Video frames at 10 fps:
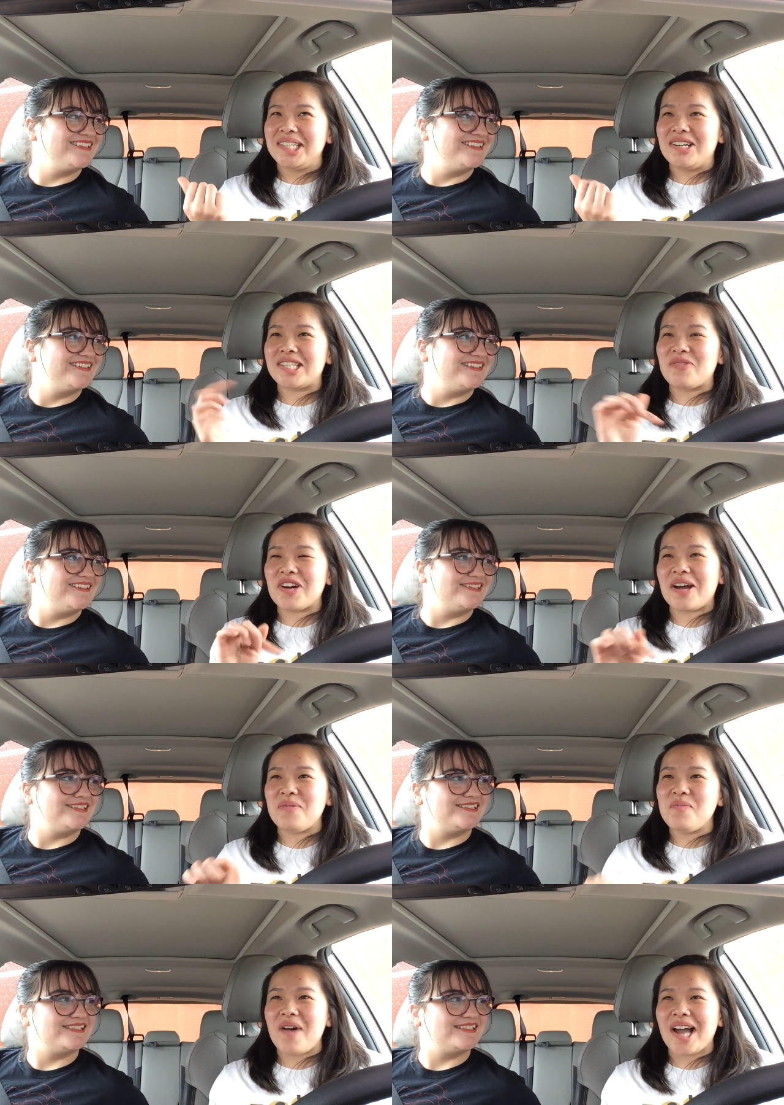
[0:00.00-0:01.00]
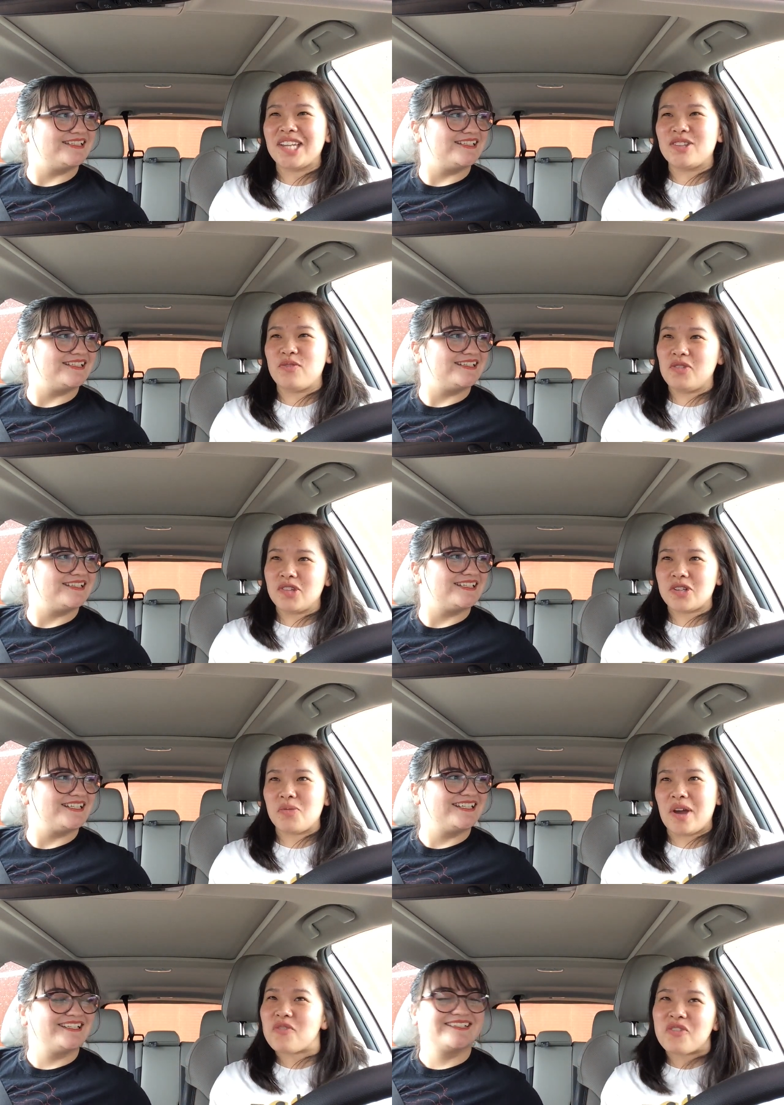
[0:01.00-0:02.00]
Speaker 1: They just said we're coming back in the
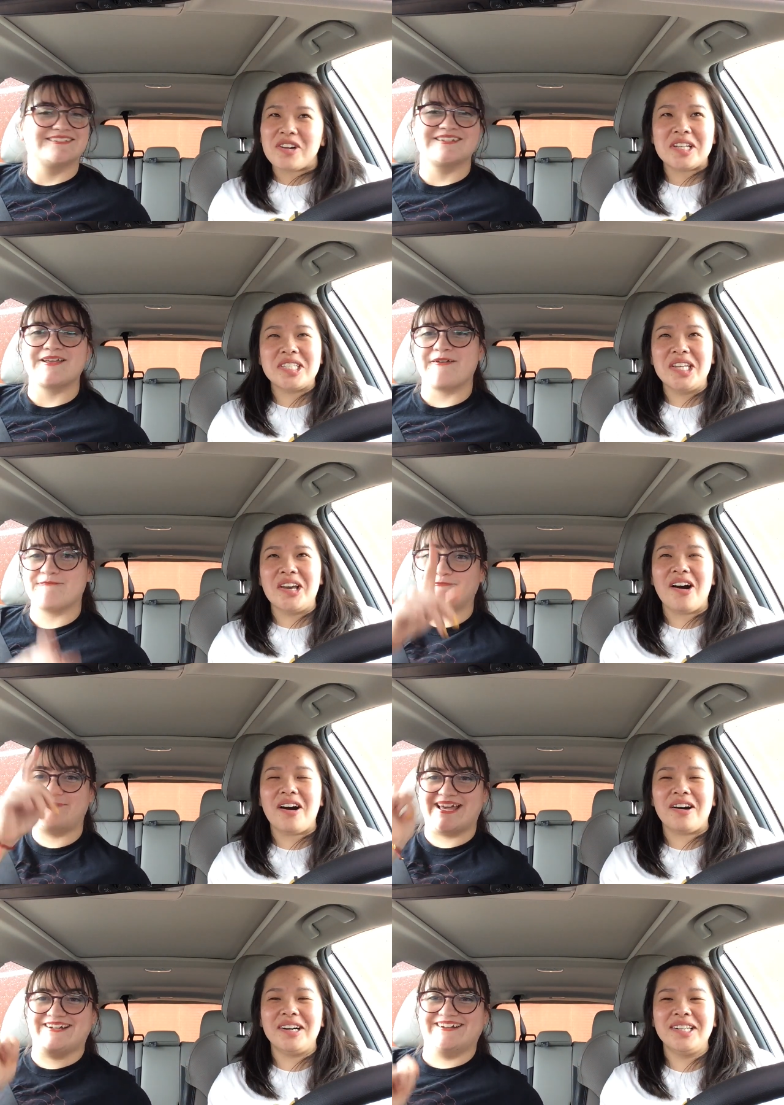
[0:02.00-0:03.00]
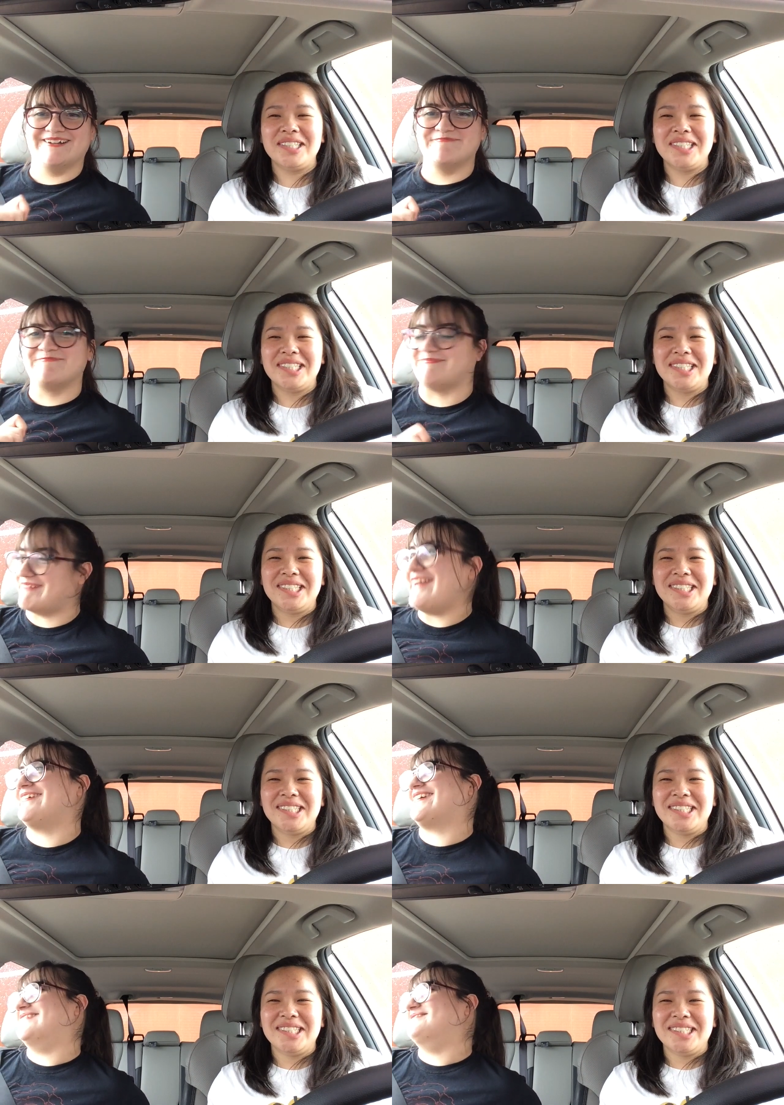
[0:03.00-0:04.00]
future. Wait for us, yeehaw! Better,
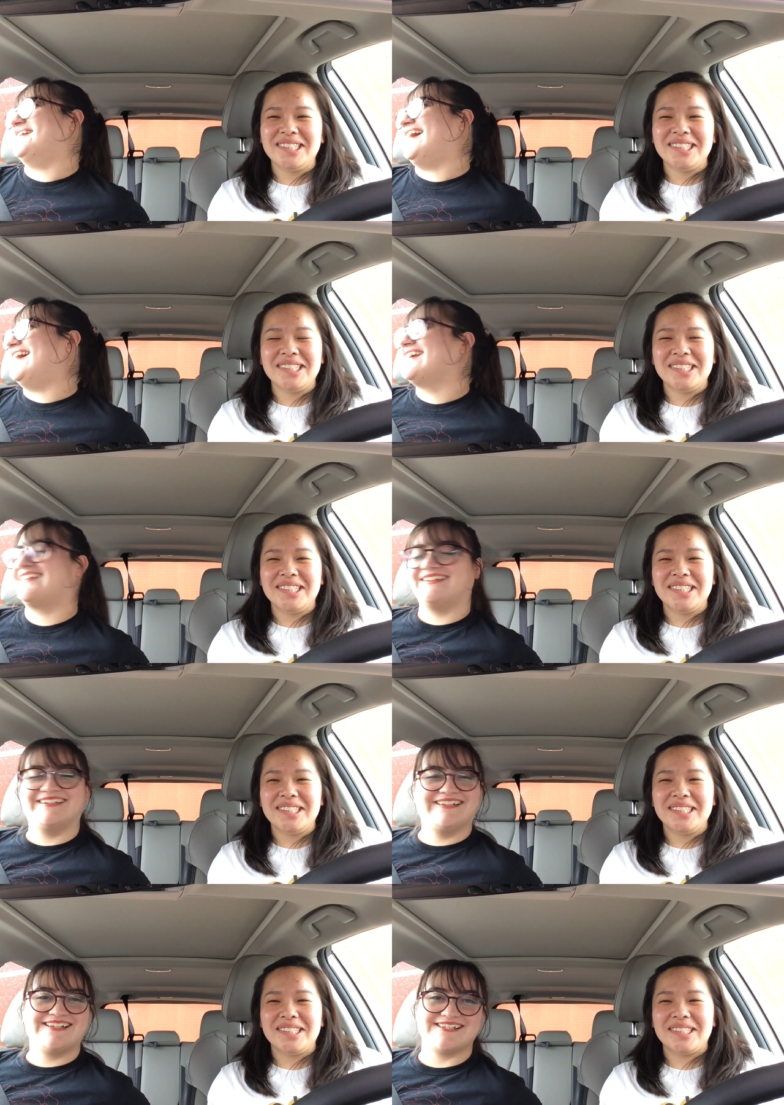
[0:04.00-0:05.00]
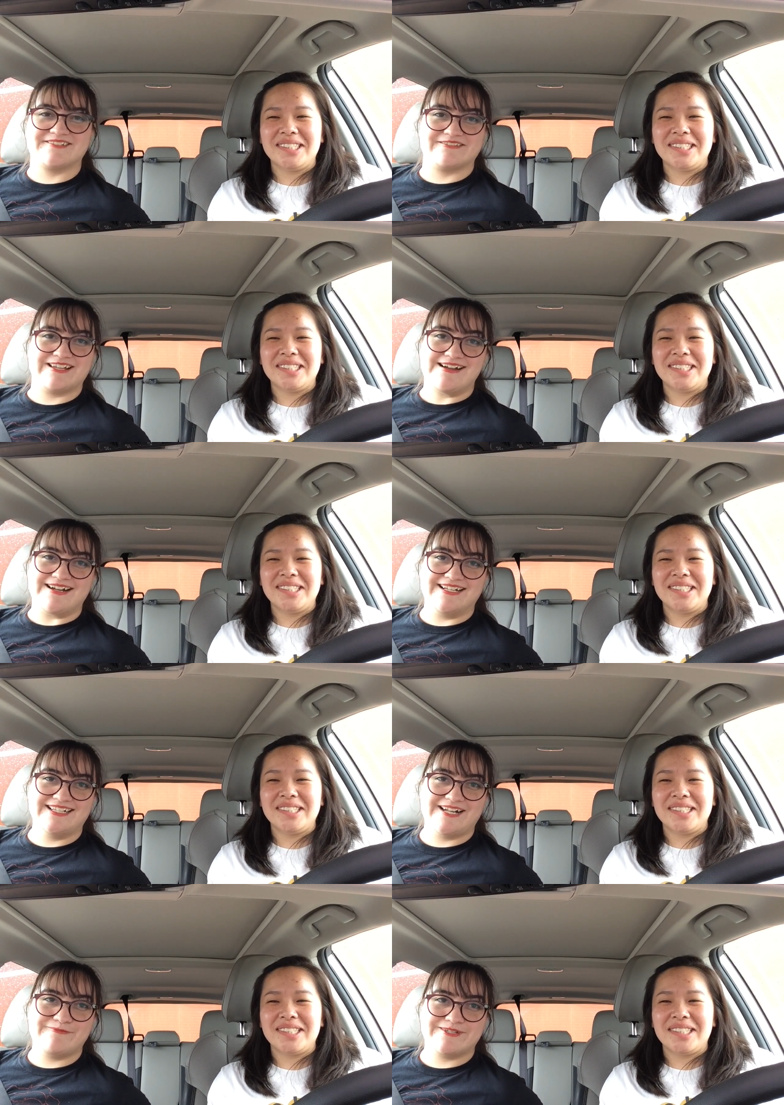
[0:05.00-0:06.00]
better come back.
Speaker 2: Because if not,
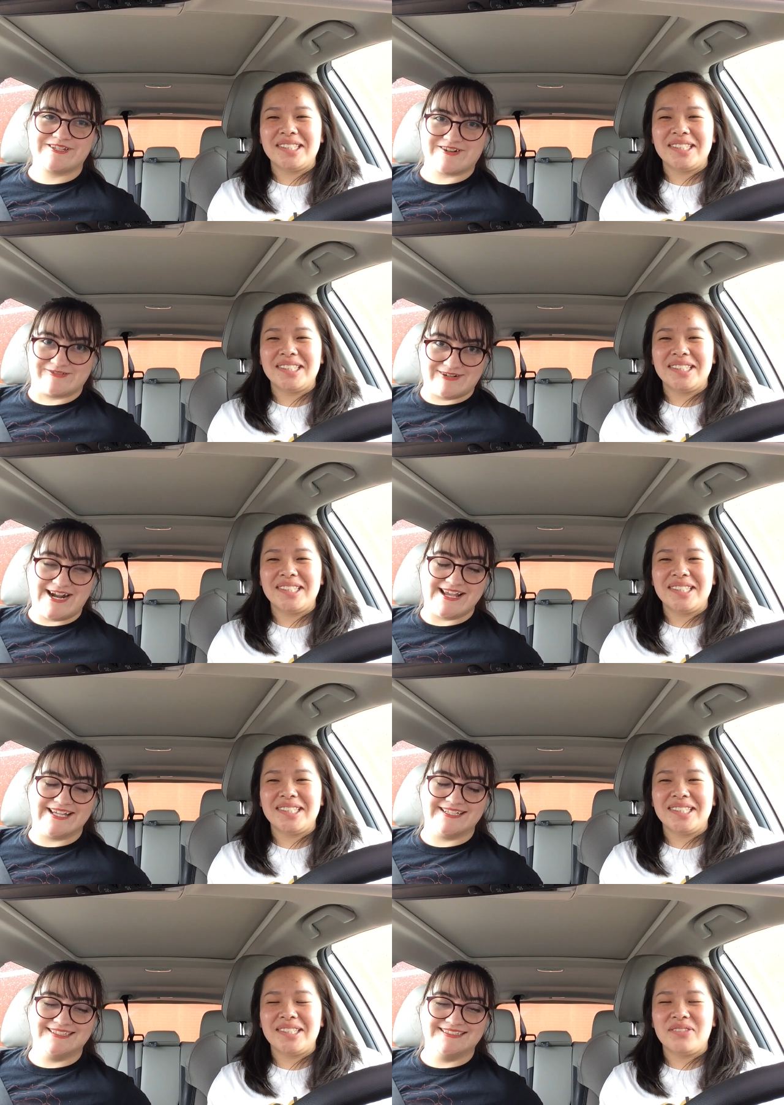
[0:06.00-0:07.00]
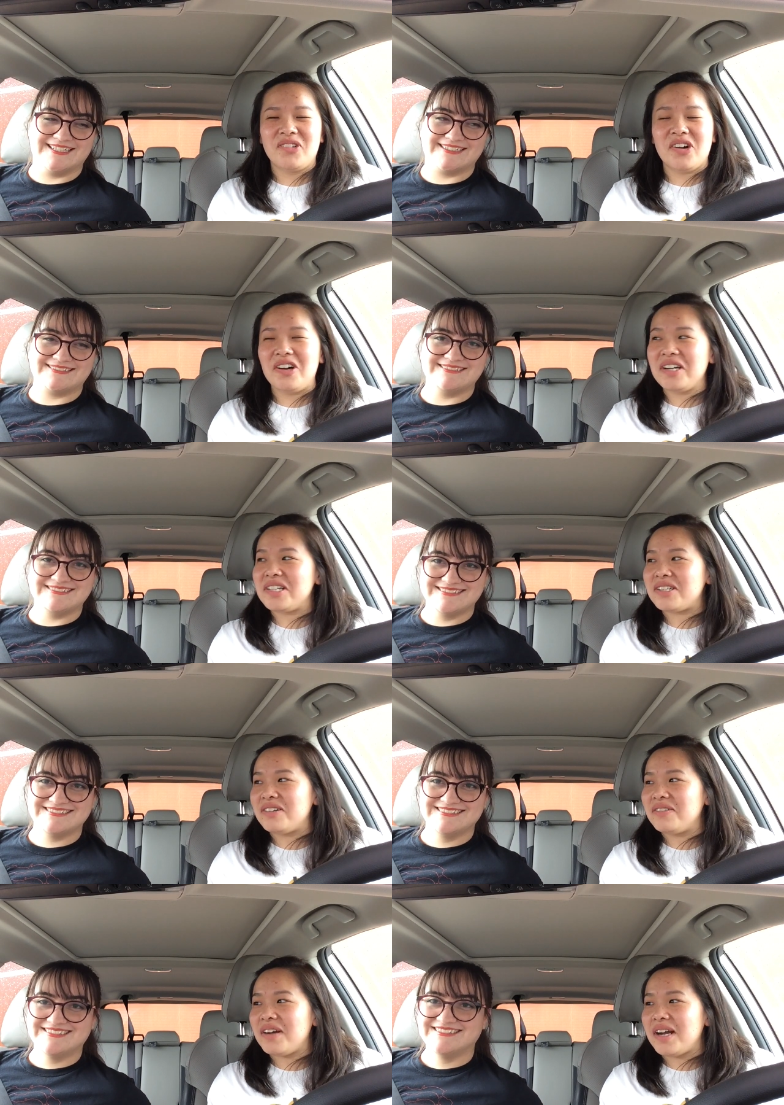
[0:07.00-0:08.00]
I'm gonna start a riot. Like, We're all gonna
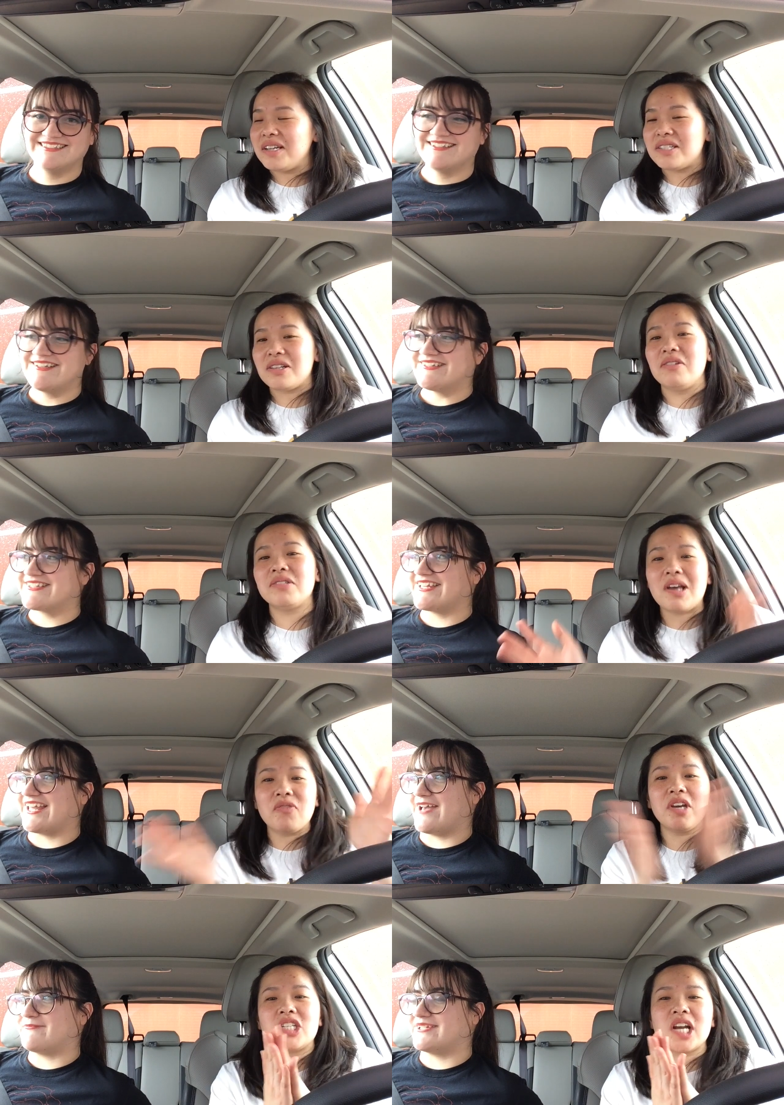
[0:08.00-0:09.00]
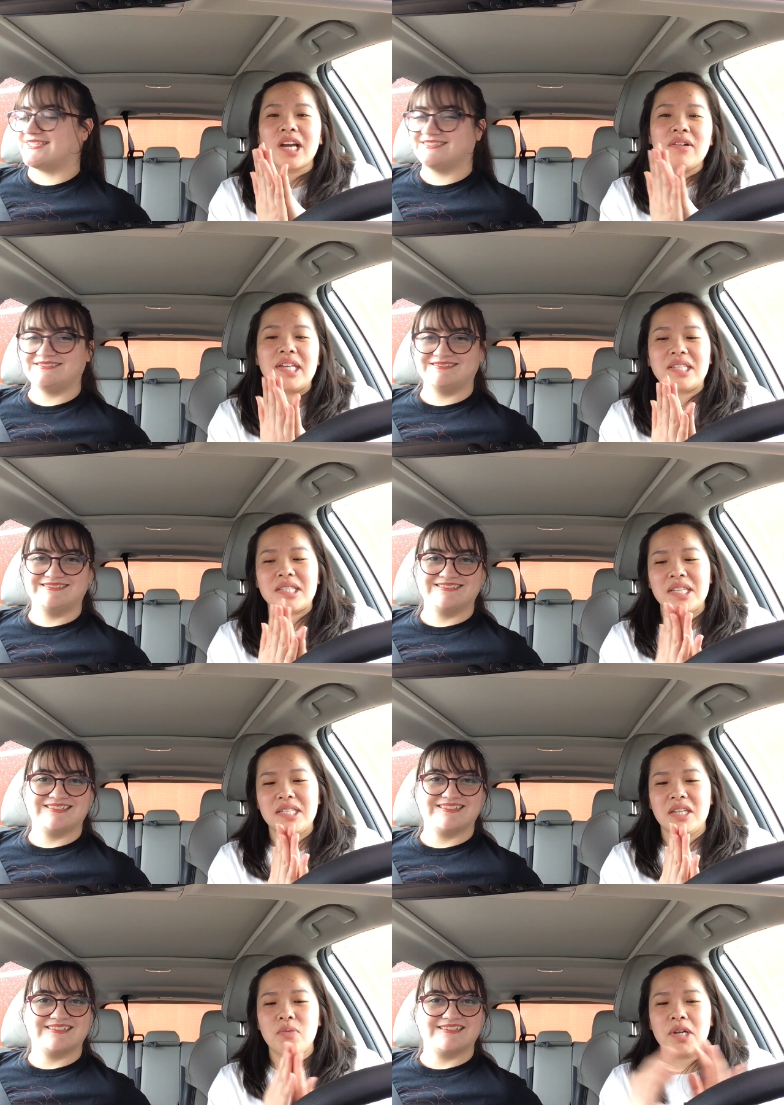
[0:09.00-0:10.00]
start
Speaker 1: a riot. So definitely check out
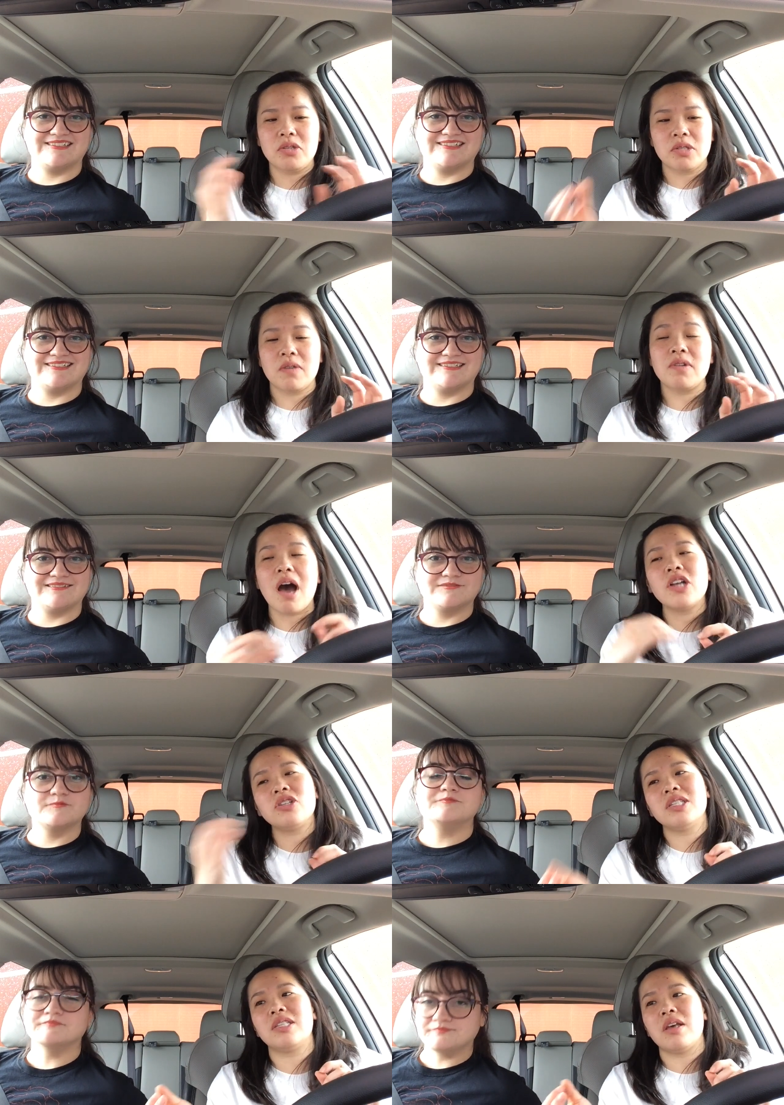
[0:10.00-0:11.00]
NCT One Two Seven. Not just